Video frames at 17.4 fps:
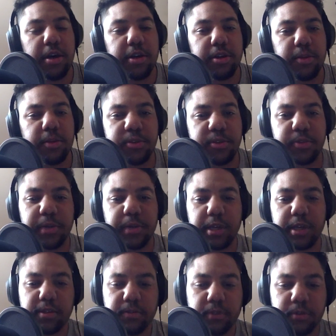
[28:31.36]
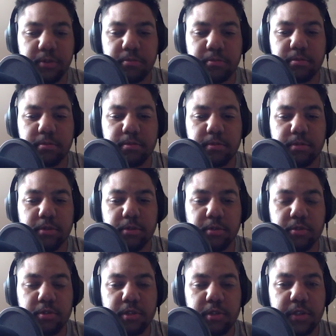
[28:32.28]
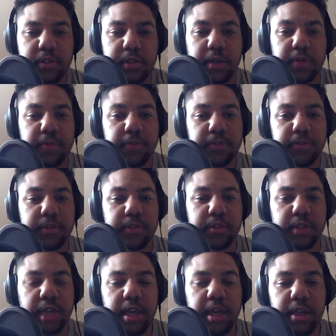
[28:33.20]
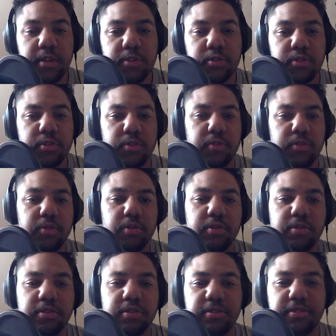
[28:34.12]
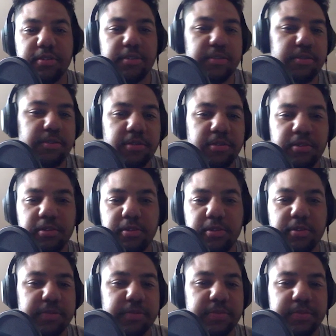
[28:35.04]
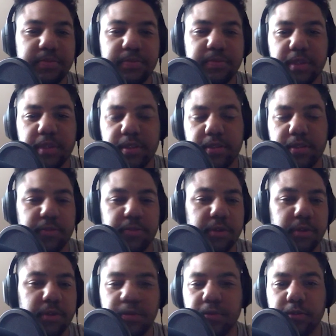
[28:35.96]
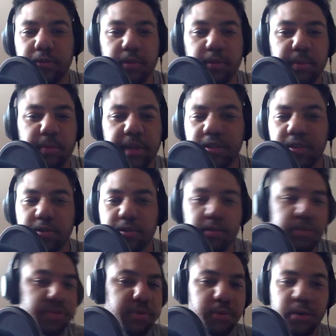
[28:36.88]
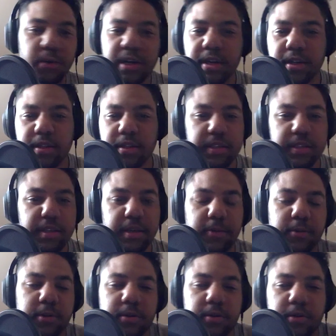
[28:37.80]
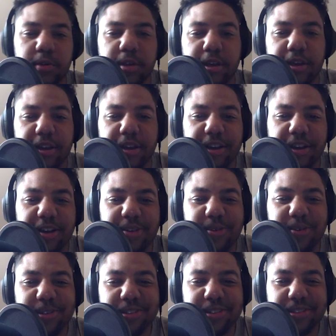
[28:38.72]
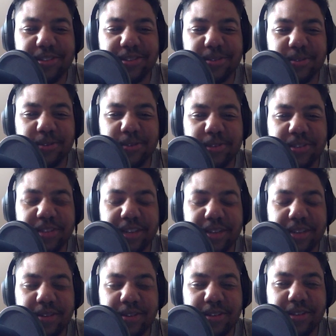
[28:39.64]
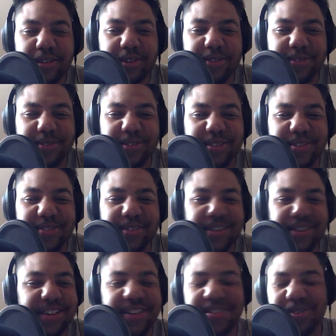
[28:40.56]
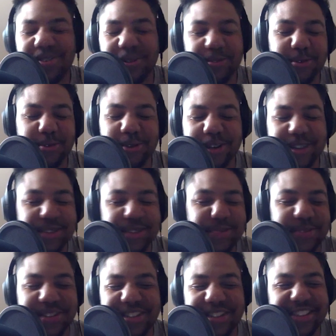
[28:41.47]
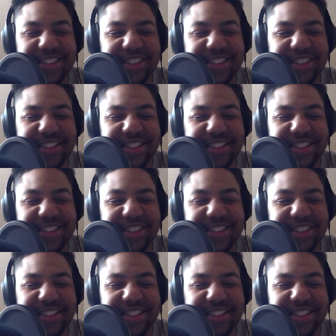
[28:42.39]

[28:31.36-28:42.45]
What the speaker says: your perspective on yourself has changed, or for better or for worse? Like what does that look like for you right now? Not for worse, but